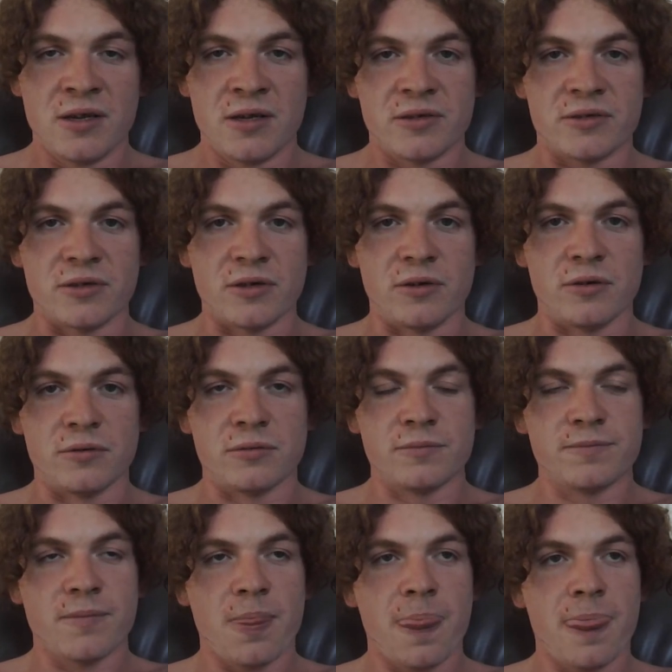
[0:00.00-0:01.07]
So,
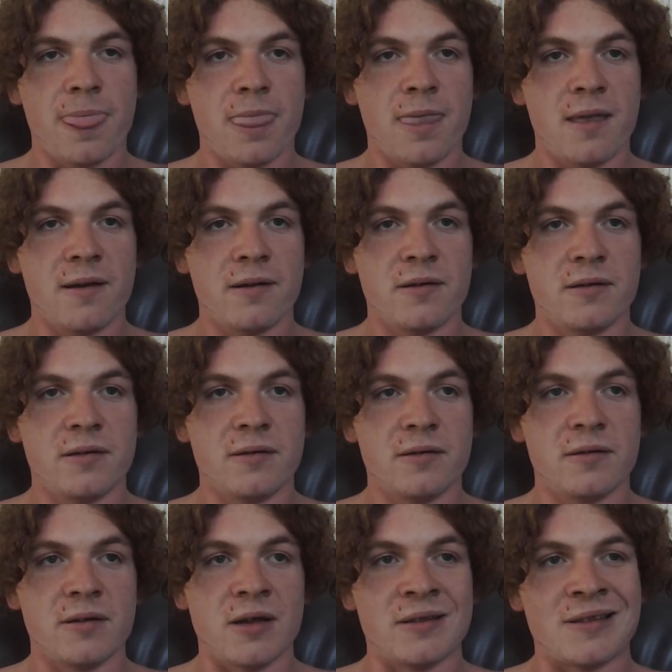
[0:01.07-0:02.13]

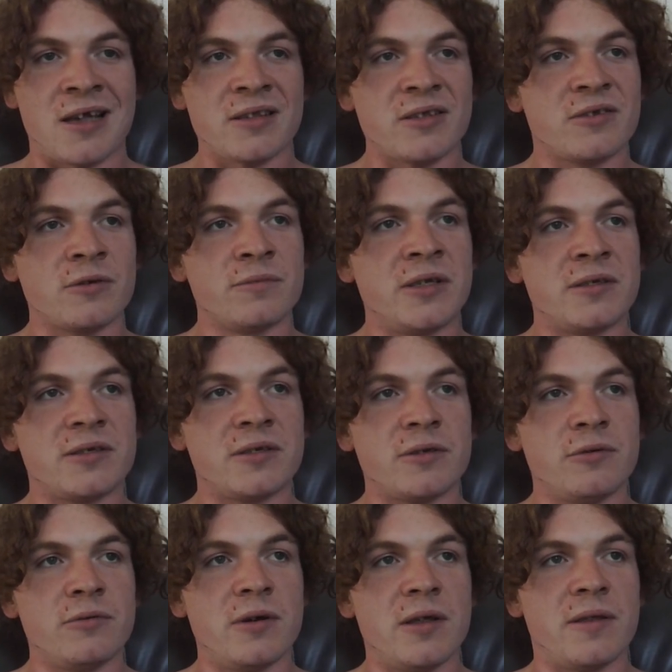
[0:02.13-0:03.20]
and that's something to
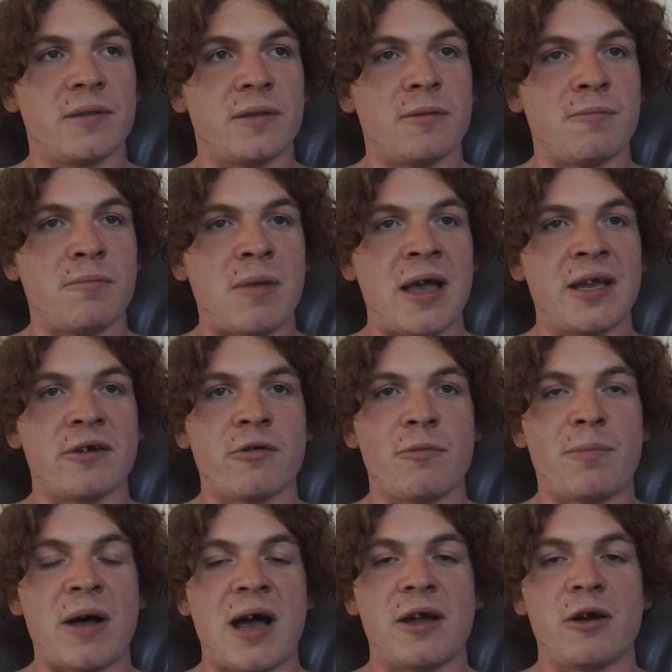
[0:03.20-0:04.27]
do with the
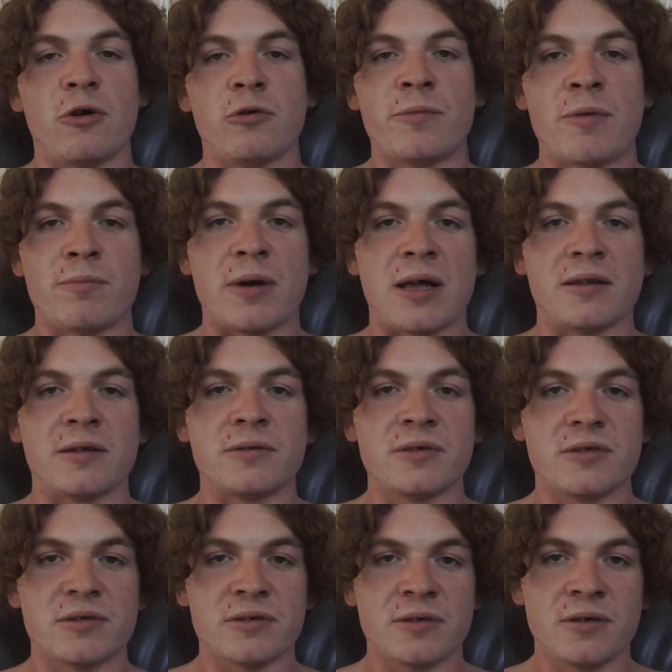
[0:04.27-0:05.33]
microbiome
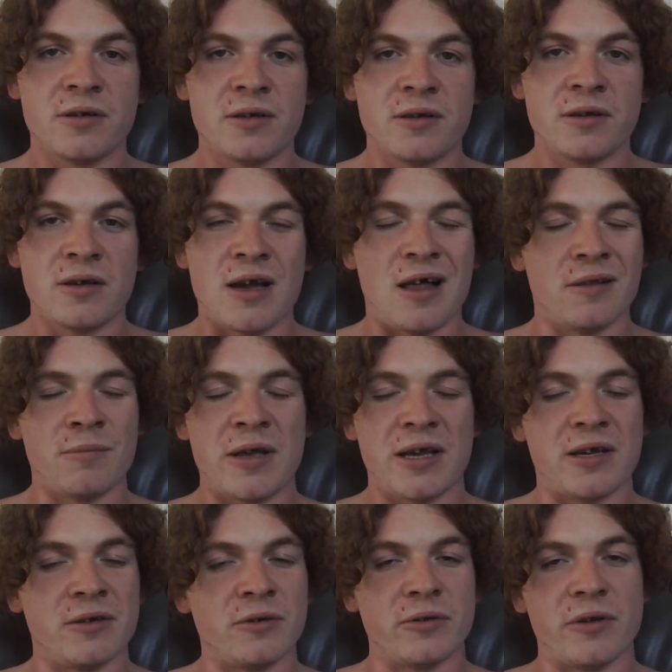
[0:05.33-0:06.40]
imbalance. I'll make
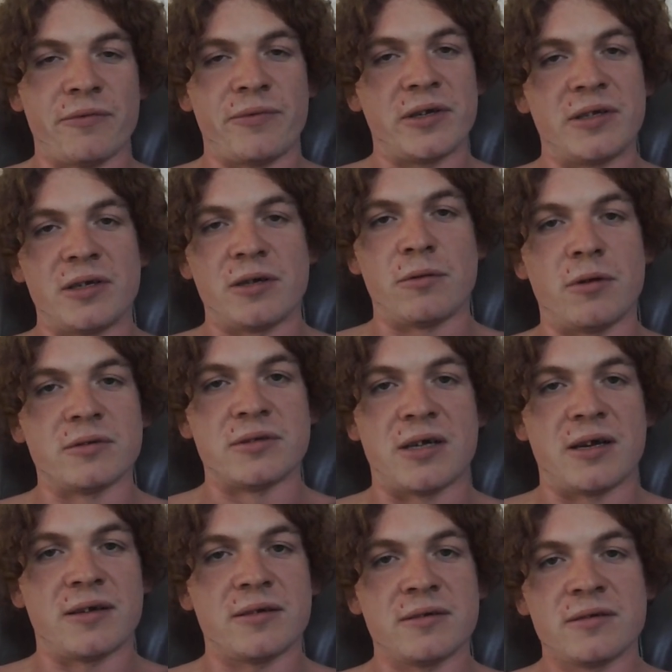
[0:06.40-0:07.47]
another video on
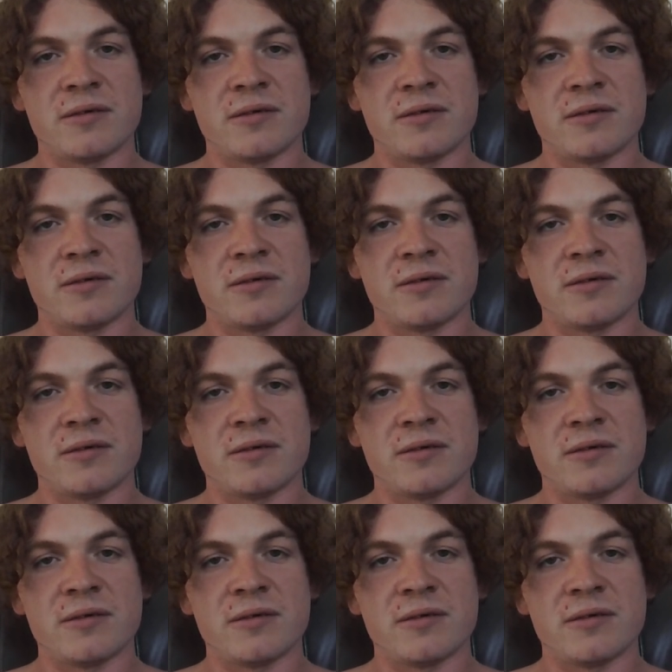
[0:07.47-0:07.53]
that.